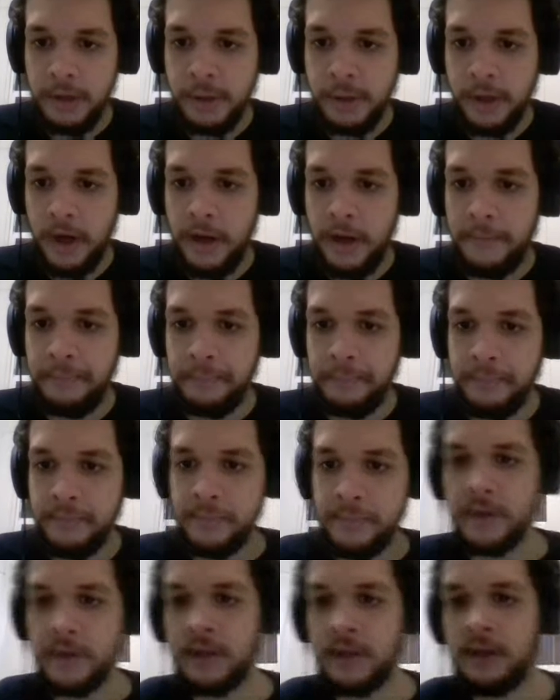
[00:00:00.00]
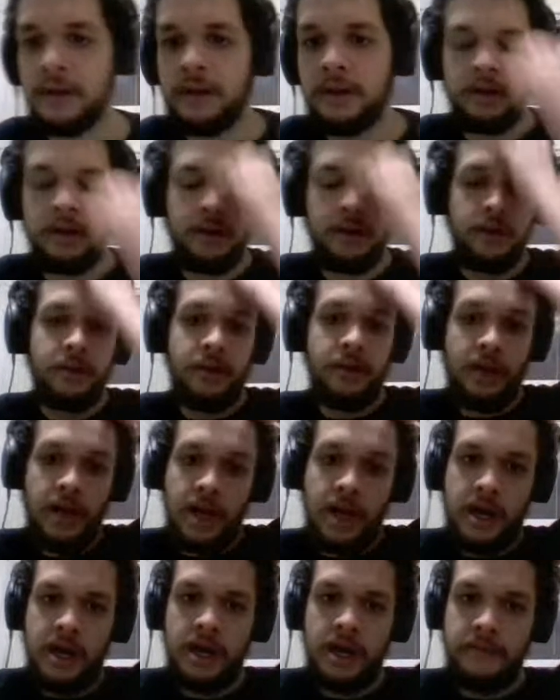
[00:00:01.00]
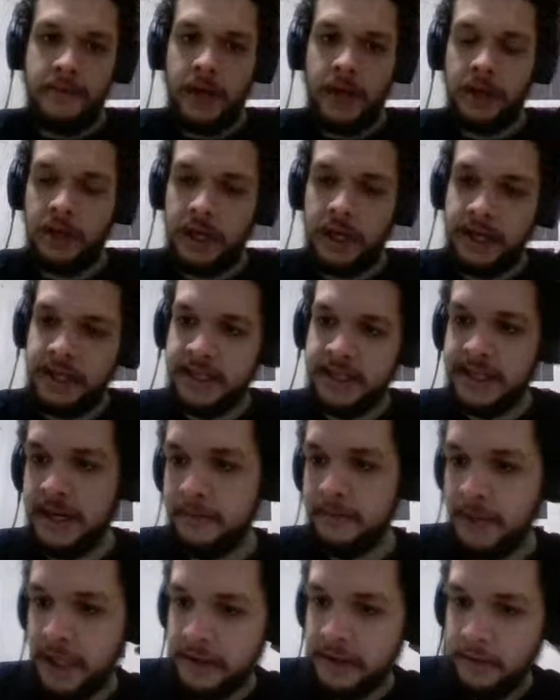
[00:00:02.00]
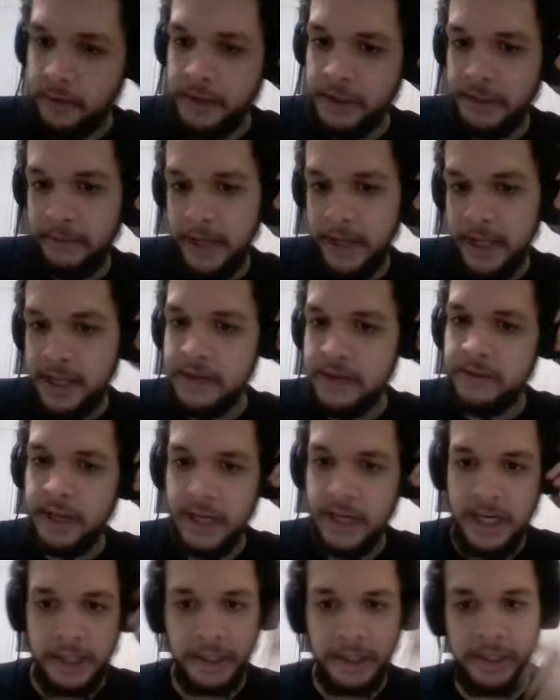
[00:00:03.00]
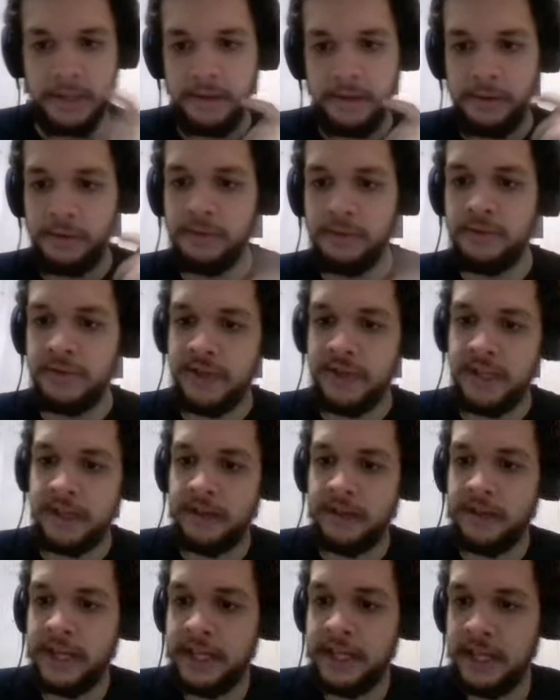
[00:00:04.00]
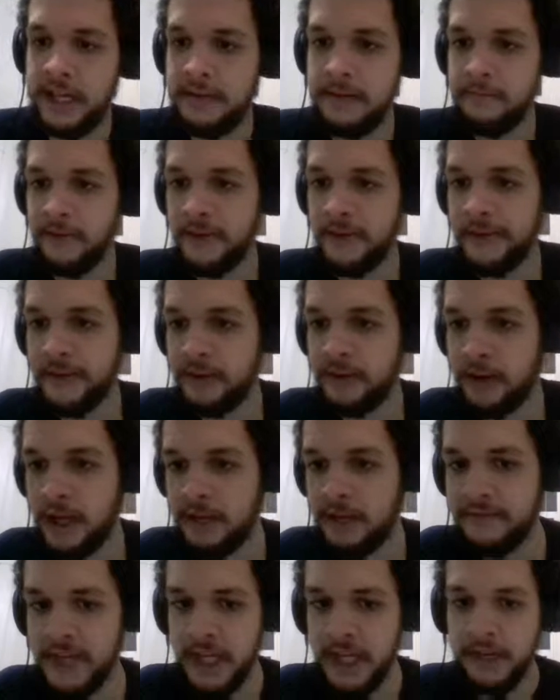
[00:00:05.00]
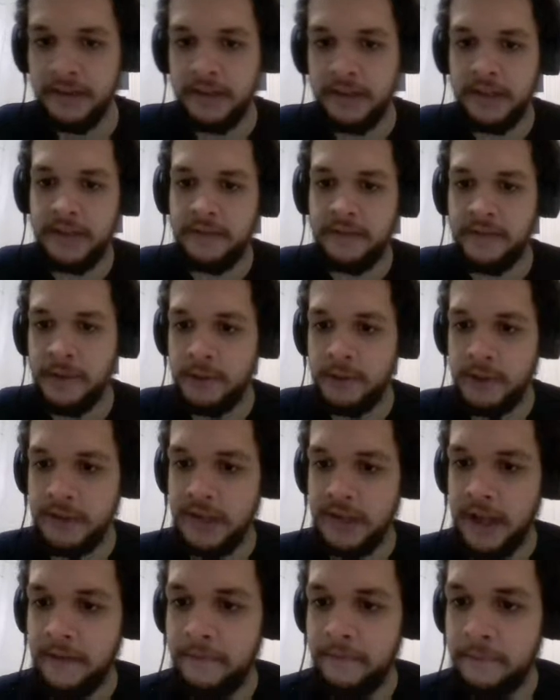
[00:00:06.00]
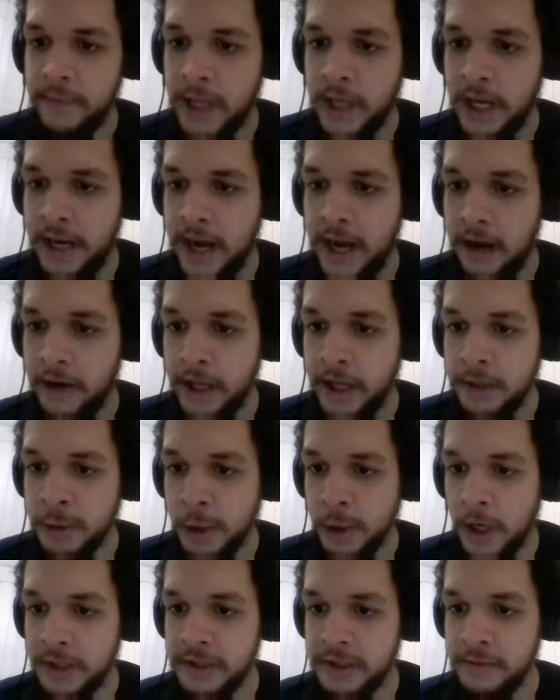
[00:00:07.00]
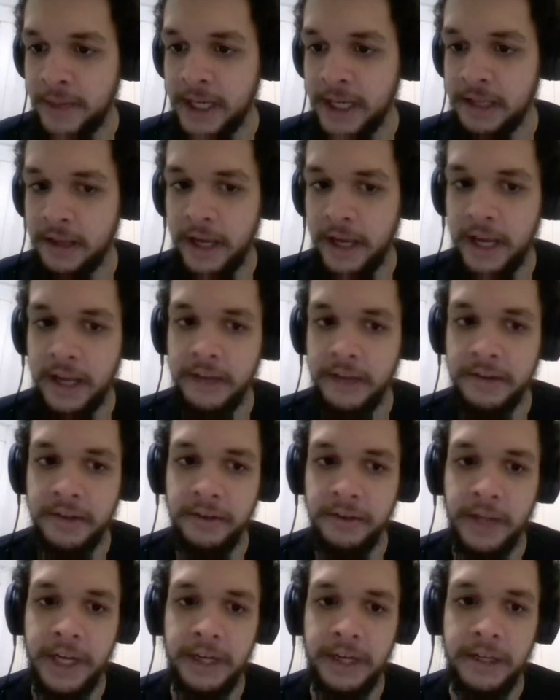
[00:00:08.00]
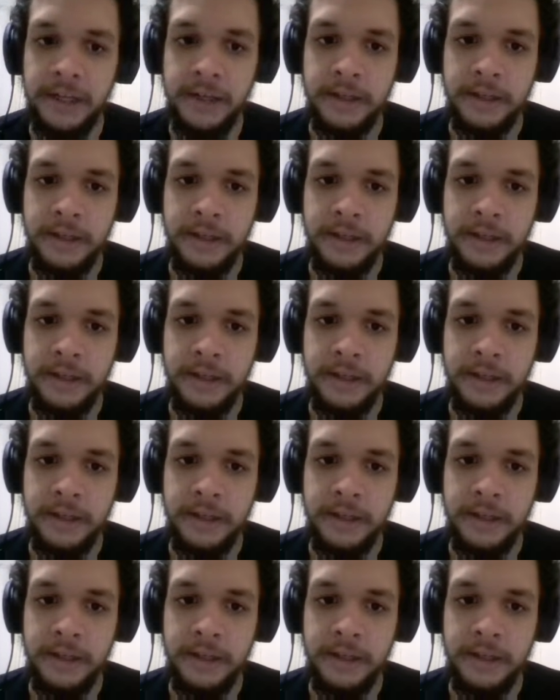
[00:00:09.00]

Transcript: draw, a lot of the time, like, the only way that you can actually lose in the late game versus a lot of decks is if you just like flood out and draw too many lands, or like